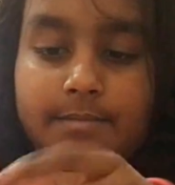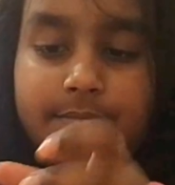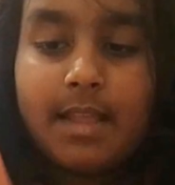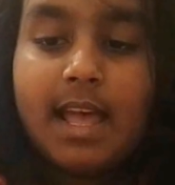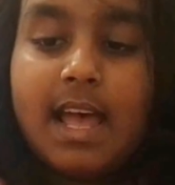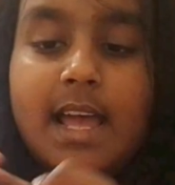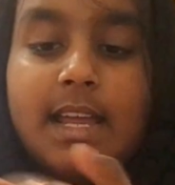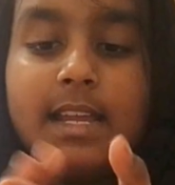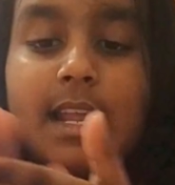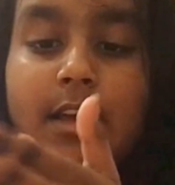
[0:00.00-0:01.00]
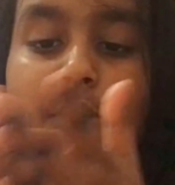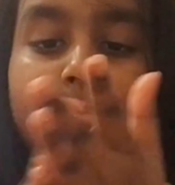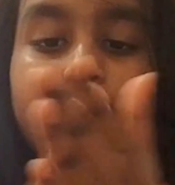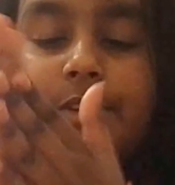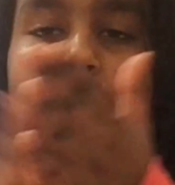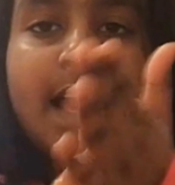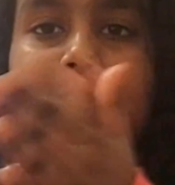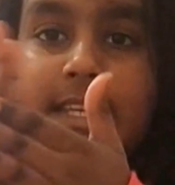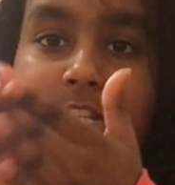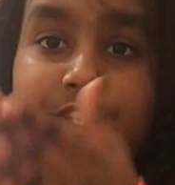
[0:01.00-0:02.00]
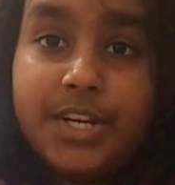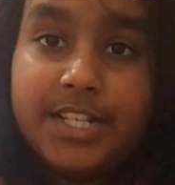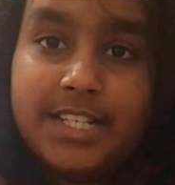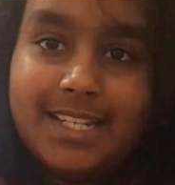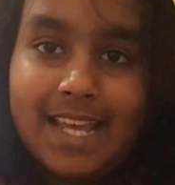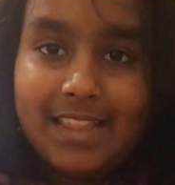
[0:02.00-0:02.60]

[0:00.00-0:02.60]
And I hope you guys enjoyed today's